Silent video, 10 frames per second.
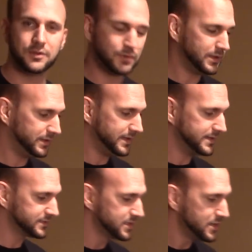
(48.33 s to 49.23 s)
It really
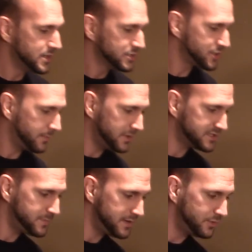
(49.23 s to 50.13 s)
is. So I'm going to
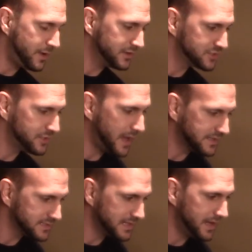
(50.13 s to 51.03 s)
spin it around so you
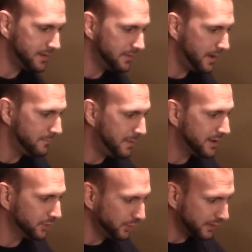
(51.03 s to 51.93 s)
guys can get a, a
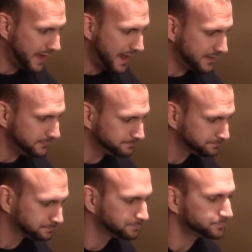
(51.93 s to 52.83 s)
better look at it.
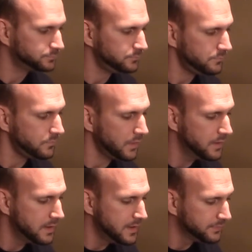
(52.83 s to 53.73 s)

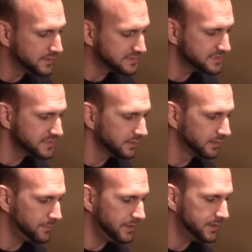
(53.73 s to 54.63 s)
This is the
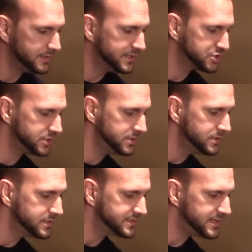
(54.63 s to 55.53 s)
limited
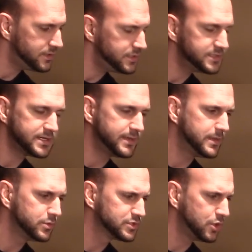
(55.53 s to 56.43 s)
edition series, and
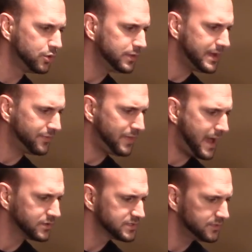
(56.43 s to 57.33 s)
there was only a
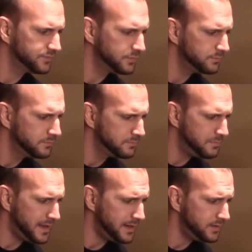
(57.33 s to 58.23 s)
thousand of them
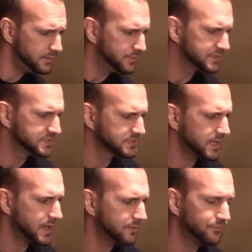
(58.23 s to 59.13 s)
made. This is
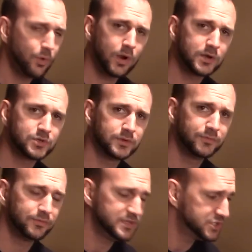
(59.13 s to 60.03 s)
uh,
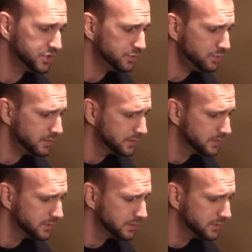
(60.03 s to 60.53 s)
452.